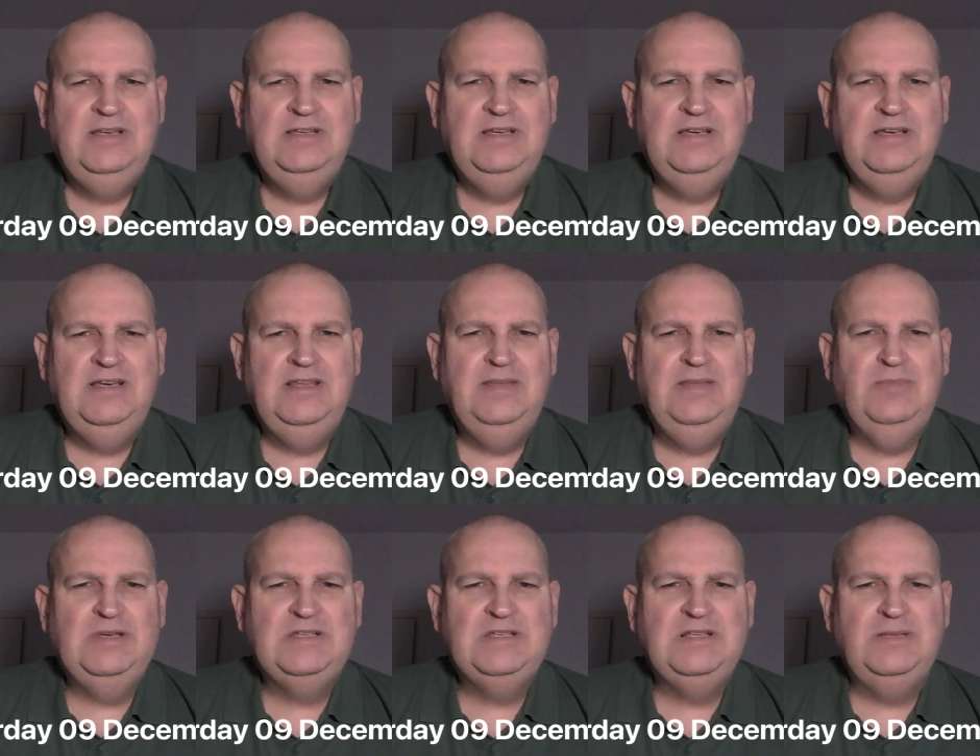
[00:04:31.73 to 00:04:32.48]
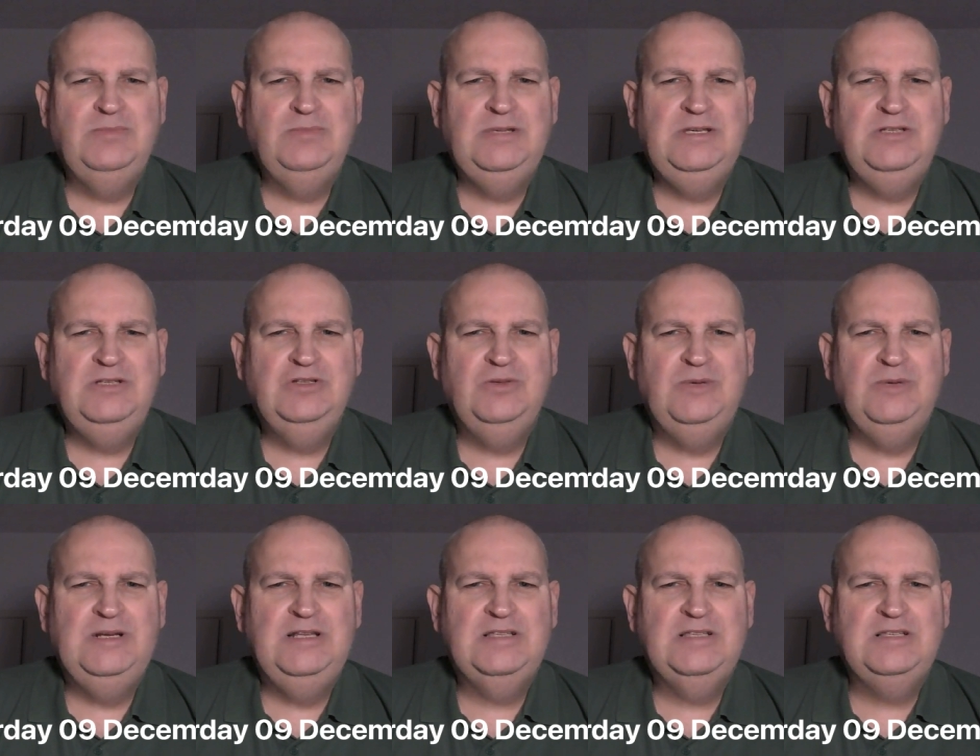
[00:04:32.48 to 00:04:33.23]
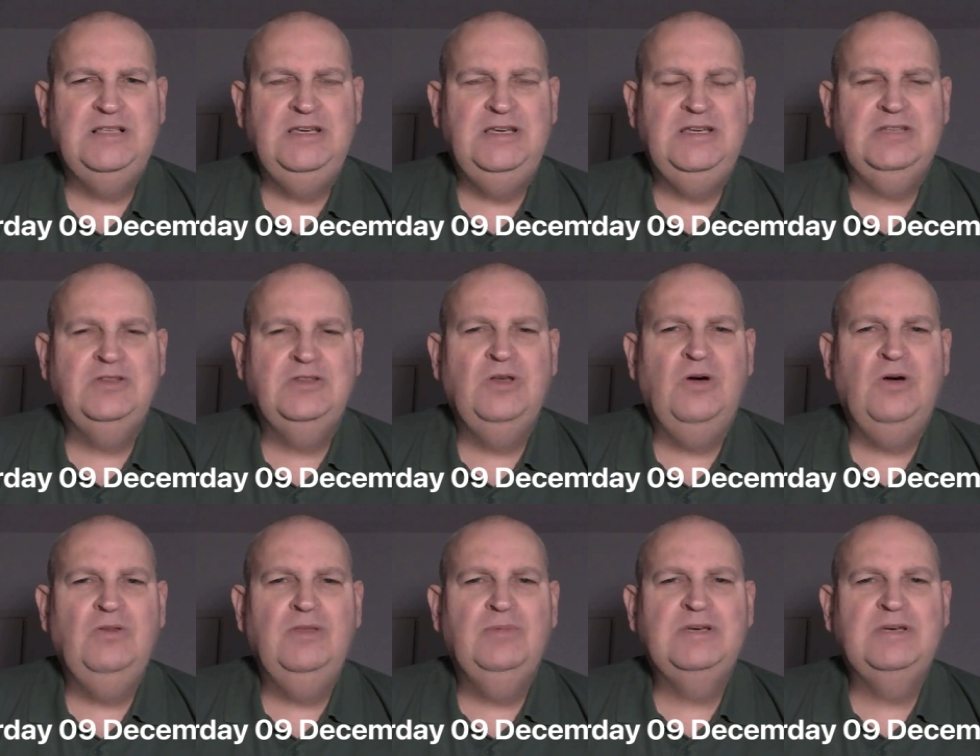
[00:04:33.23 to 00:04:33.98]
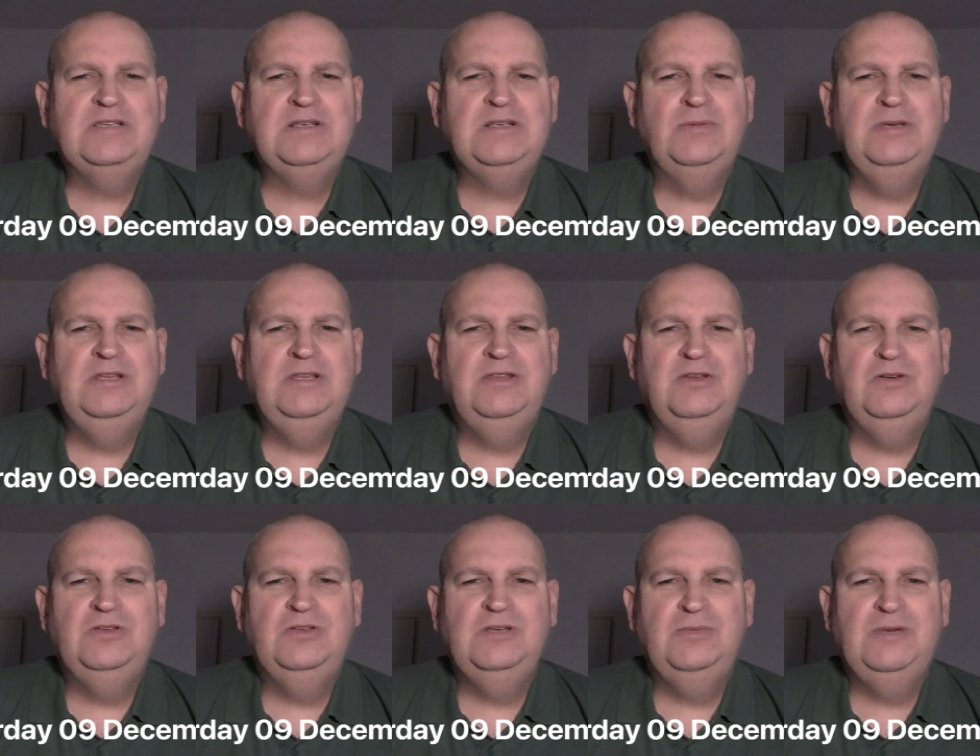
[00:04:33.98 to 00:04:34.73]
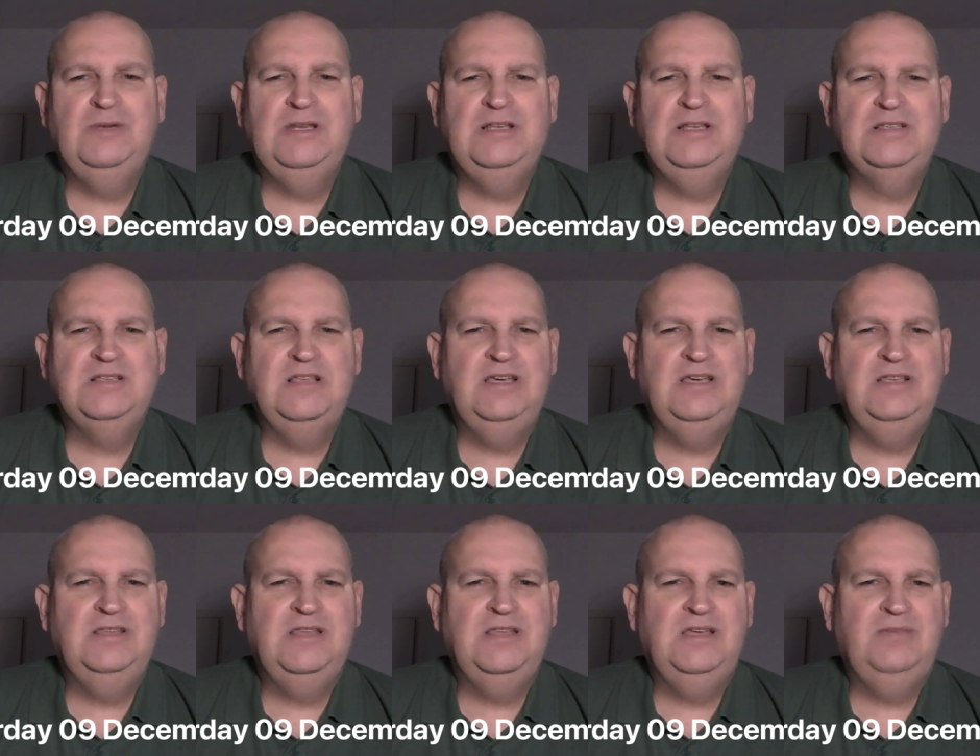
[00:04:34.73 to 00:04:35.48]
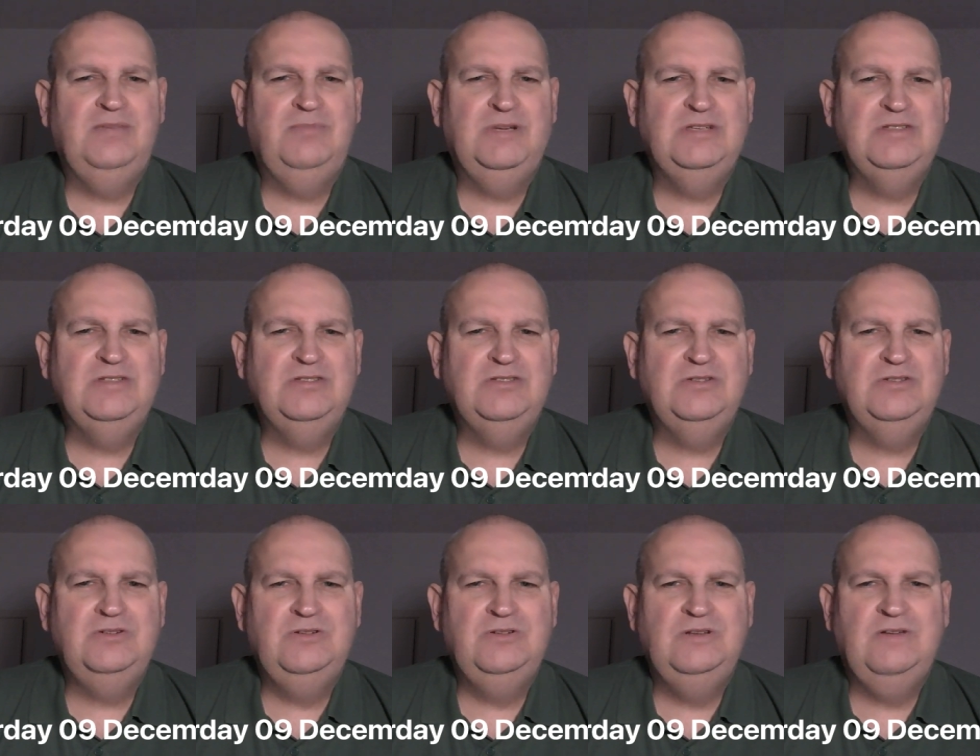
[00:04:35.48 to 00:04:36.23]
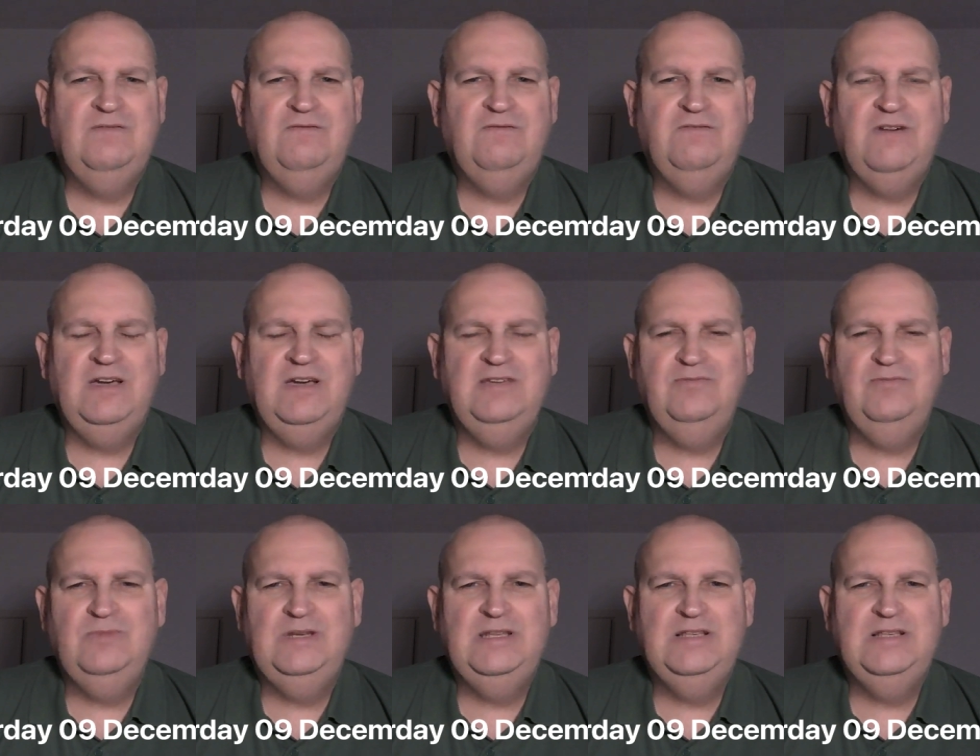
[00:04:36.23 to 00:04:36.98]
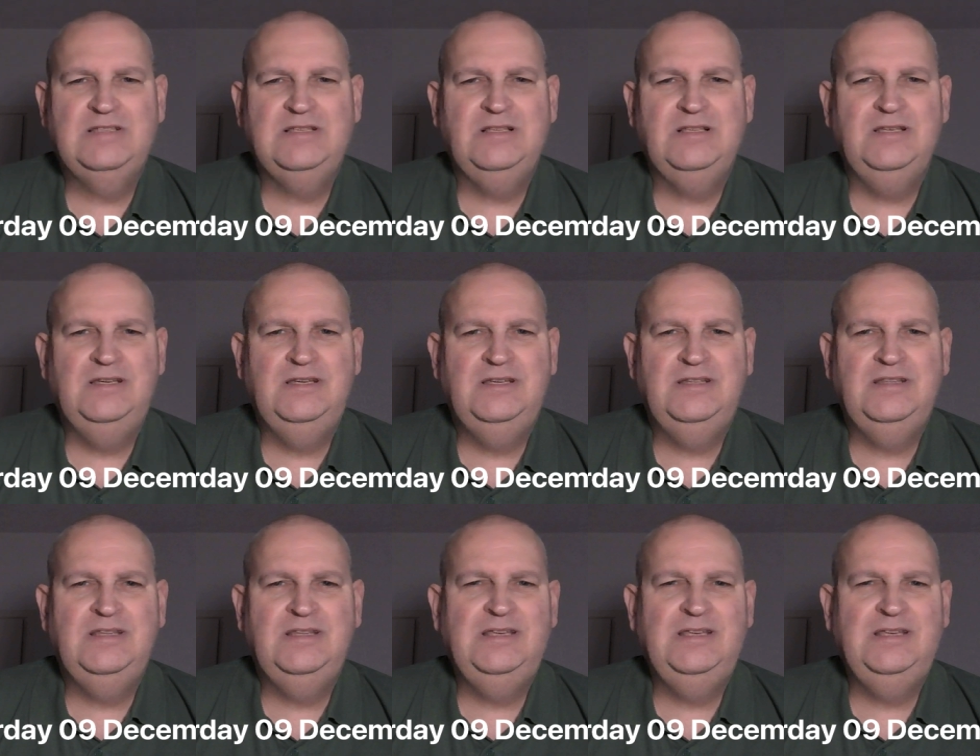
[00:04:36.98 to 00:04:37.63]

Yeah, the bus will be two minutes late. No, the bus will be thirty minutes late. The bus turned up five minutes late.